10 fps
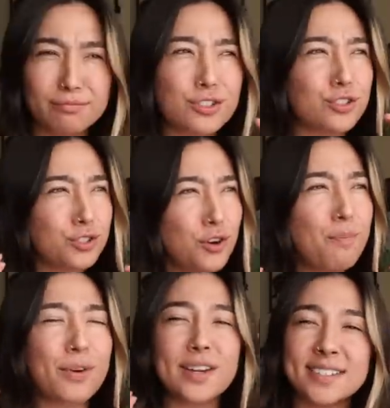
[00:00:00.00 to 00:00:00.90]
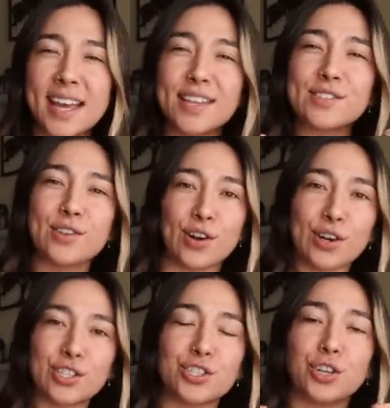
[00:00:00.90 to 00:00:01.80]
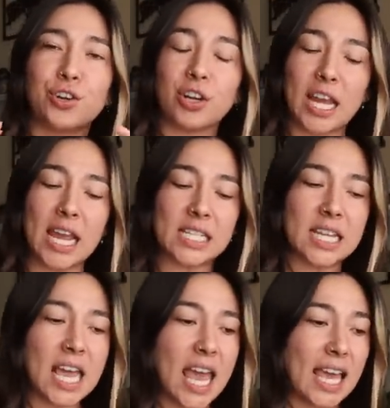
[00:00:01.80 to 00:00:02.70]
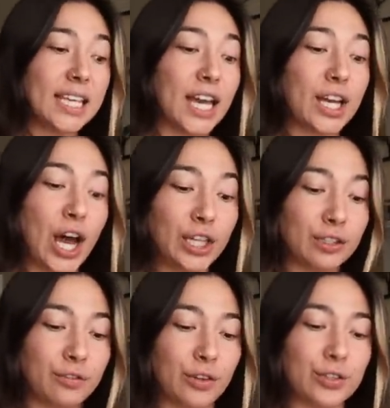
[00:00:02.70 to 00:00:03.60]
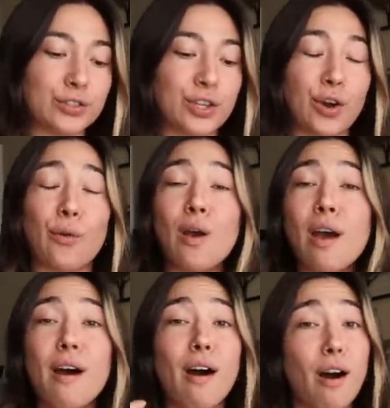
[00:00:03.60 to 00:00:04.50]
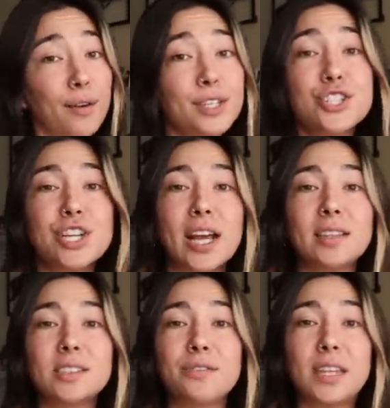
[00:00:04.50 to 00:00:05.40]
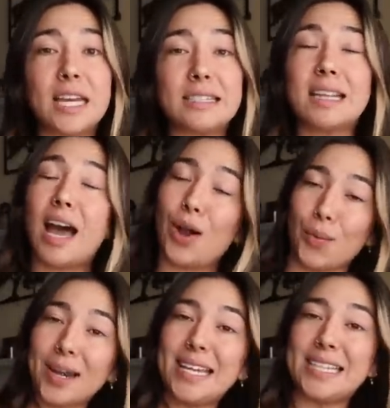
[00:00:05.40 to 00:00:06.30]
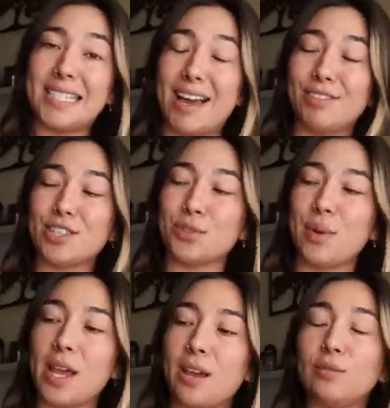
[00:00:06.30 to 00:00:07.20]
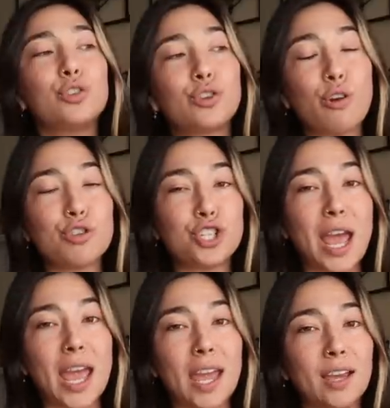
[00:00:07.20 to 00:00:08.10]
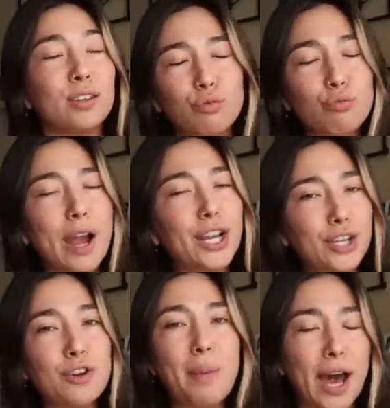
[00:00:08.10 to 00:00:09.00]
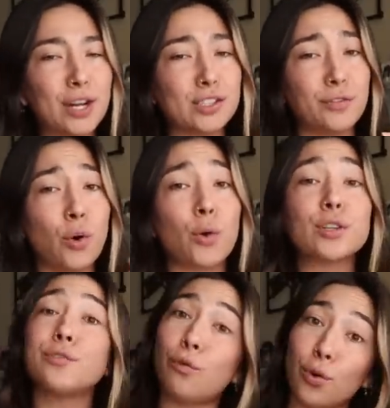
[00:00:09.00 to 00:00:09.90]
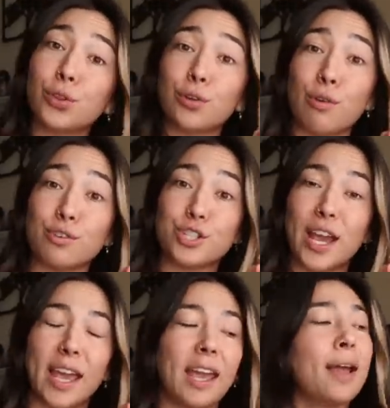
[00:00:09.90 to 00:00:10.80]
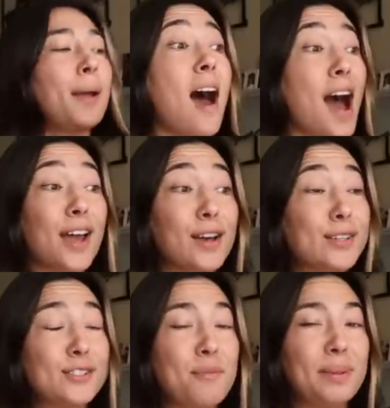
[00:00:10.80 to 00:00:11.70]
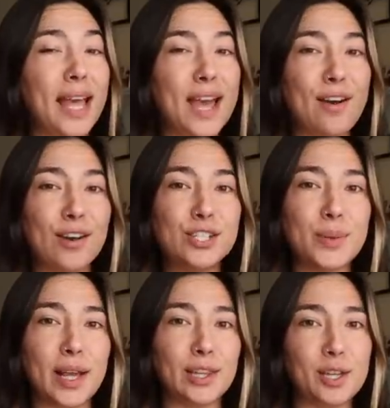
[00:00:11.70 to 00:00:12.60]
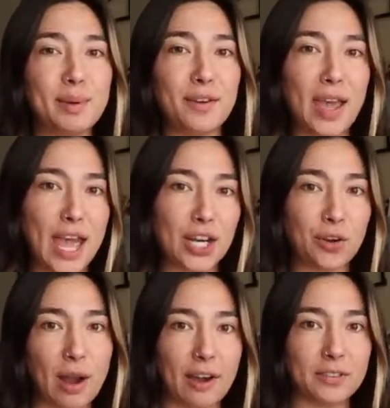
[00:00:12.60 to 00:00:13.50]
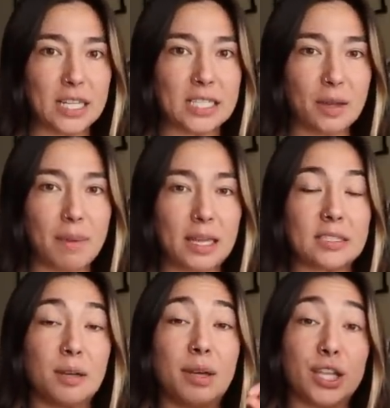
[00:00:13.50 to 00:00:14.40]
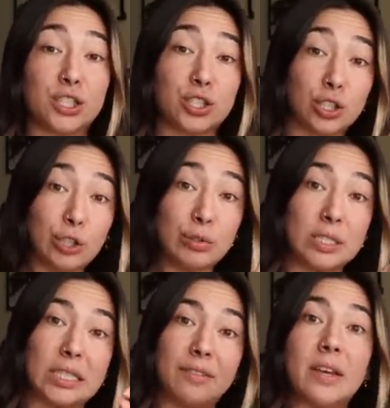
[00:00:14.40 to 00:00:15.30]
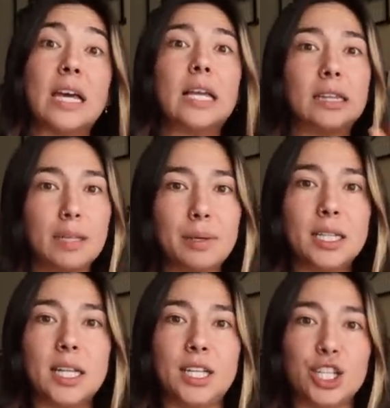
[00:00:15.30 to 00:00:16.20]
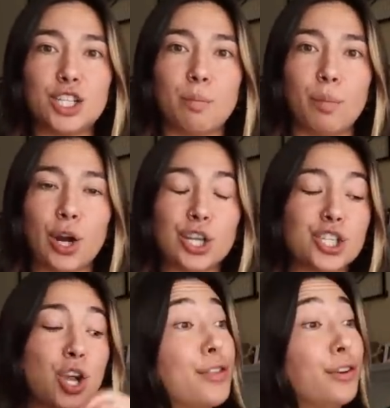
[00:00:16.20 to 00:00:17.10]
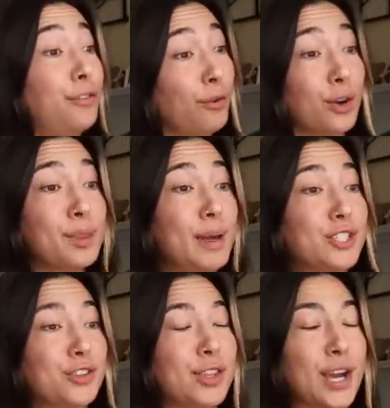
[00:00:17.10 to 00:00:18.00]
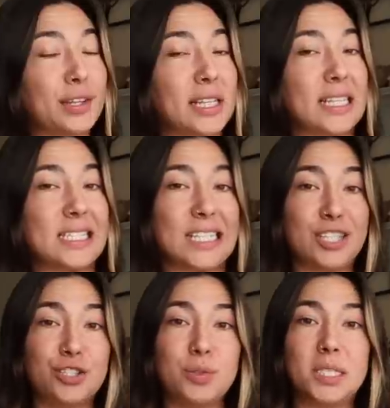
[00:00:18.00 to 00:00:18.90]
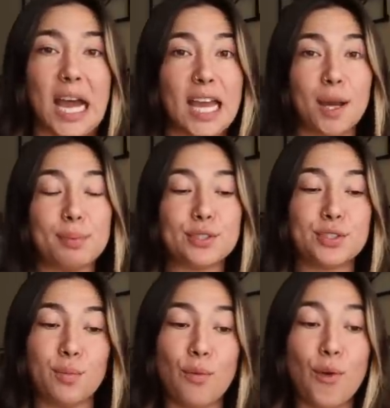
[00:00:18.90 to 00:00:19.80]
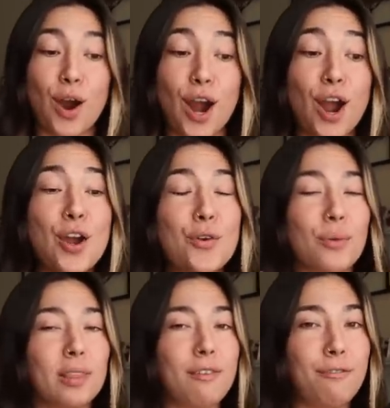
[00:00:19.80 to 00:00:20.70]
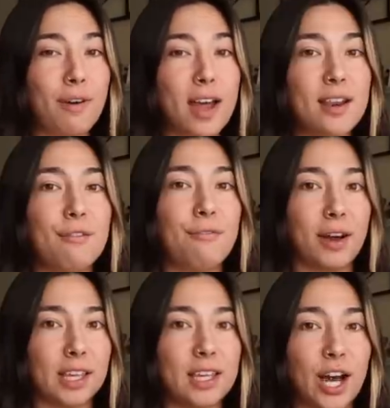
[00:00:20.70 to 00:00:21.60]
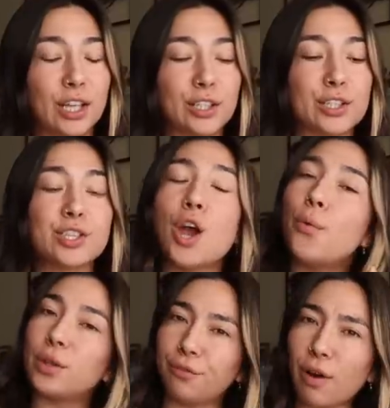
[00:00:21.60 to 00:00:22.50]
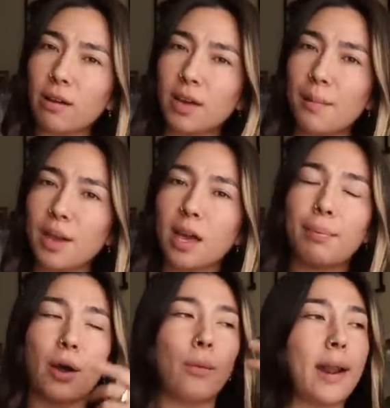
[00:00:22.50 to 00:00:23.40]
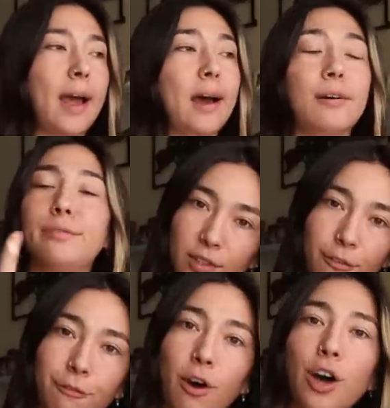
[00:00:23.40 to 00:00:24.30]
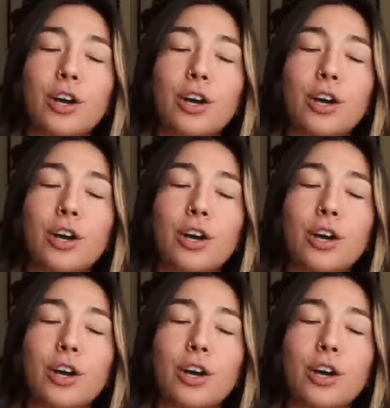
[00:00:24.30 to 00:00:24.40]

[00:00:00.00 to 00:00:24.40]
super intense urge to create and get colorful. So on the checklist of things that I want to get done this week crocheting, writing new patterns, of course, for the crocheting. I also plan on doing a little bit of handcrafting to make some exclusive limited edition merch. The fourth major thing on the list is to dye up some more really fun, funky colors. With fall coming up, I want to have the fall